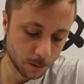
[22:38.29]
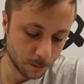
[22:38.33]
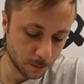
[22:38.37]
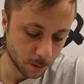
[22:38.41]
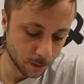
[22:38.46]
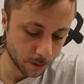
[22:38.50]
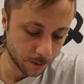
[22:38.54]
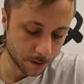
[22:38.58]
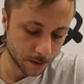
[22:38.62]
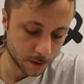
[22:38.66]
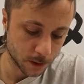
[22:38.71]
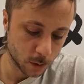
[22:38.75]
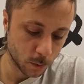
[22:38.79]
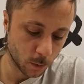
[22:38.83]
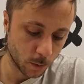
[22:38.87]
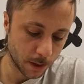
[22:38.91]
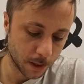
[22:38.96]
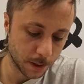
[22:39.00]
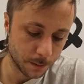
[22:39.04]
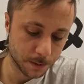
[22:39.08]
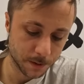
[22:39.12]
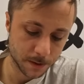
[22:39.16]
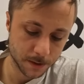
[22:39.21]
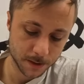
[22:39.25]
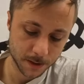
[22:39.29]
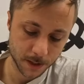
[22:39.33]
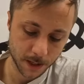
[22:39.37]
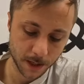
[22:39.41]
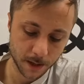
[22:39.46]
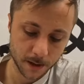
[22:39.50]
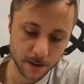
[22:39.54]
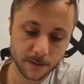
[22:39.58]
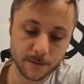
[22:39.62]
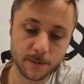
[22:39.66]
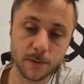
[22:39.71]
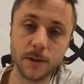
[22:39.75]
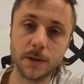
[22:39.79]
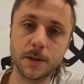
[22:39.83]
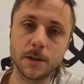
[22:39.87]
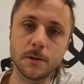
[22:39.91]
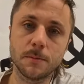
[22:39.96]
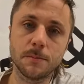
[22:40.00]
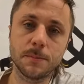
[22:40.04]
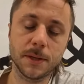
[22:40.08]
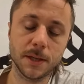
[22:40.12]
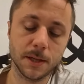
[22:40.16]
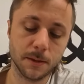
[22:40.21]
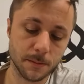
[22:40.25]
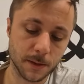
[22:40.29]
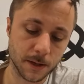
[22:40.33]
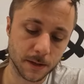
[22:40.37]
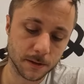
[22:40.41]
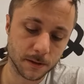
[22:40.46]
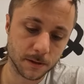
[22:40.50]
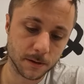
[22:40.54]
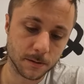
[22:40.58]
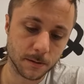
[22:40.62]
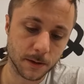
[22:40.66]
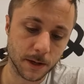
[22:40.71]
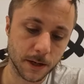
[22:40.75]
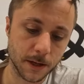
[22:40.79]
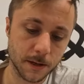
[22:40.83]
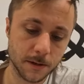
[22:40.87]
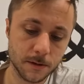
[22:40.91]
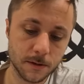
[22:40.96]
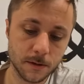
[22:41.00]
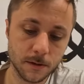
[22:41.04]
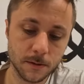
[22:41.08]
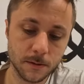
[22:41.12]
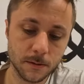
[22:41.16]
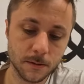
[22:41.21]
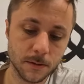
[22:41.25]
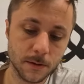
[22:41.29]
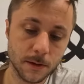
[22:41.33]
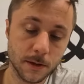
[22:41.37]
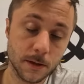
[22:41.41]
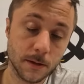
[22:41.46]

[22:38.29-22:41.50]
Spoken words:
more than 20% of what your BMS is rated to.